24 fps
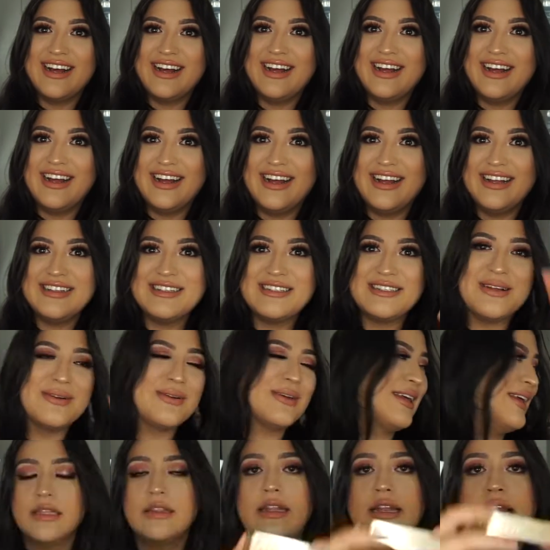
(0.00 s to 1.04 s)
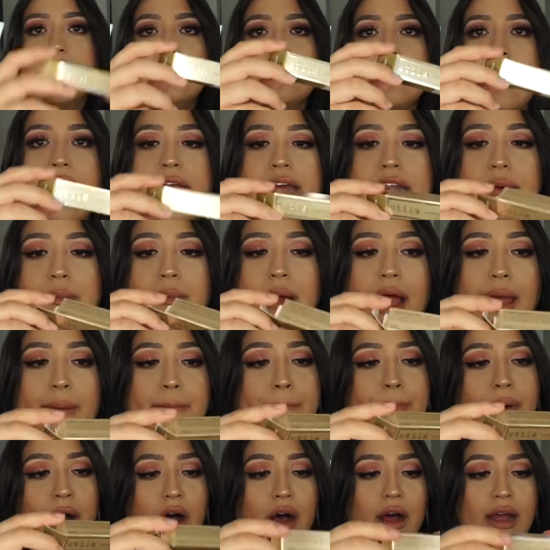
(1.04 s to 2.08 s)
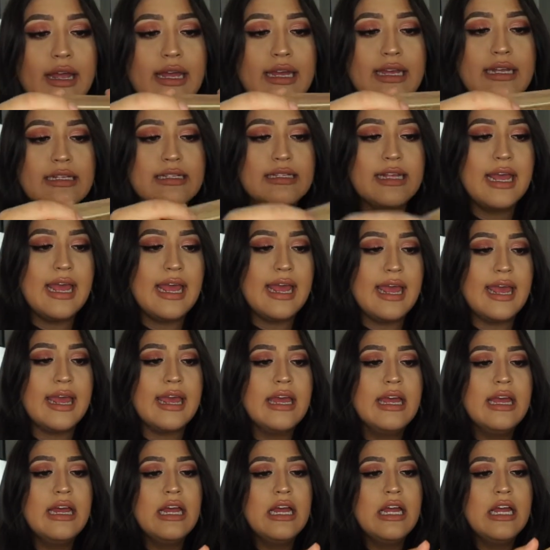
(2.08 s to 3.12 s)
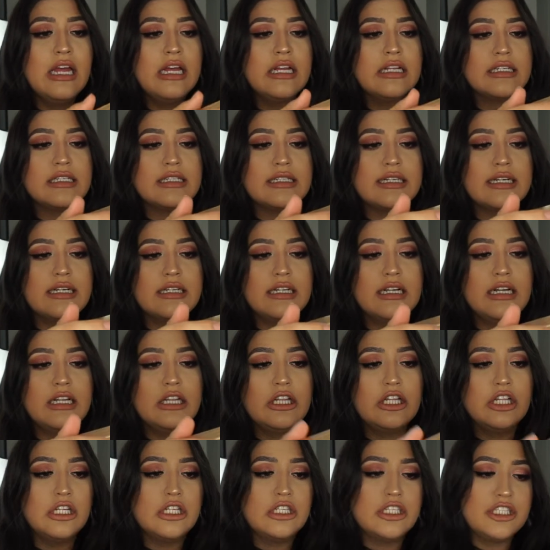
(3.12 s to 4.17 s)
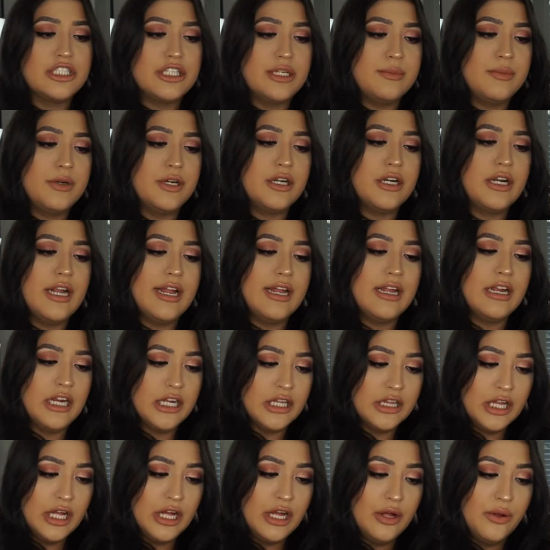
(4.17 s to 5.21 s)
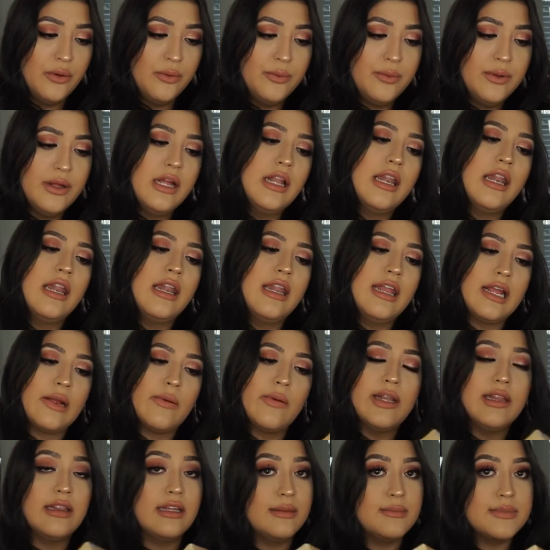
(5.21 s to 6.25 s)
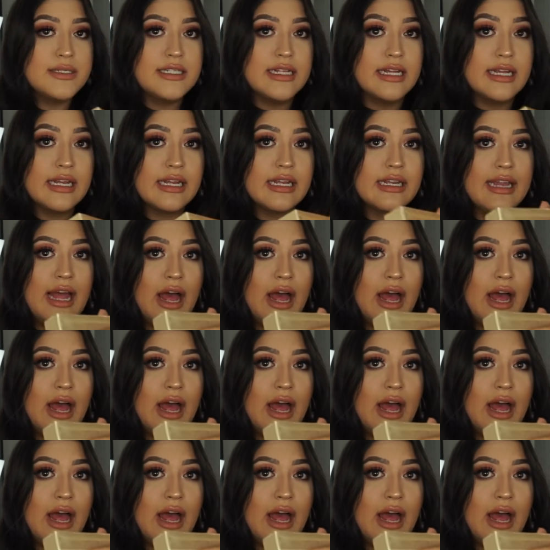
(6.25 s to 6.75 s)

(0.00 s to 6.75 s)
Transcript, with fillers: Ah, it's so cute. The next item I bought is a Stila Shimmer and Glow liquid lipstick.